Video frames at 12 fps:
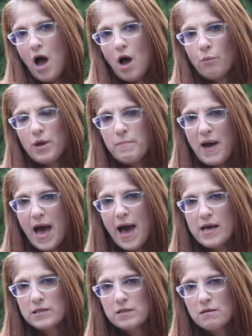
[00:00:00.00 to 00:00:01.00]
we
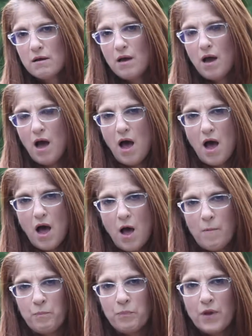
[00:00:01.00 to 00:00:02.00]
pass
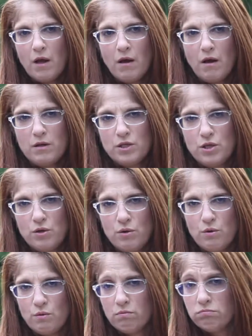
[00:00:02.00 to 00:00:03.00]

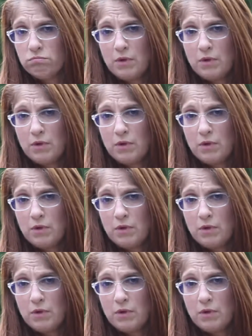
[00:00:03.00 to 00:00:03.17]
to,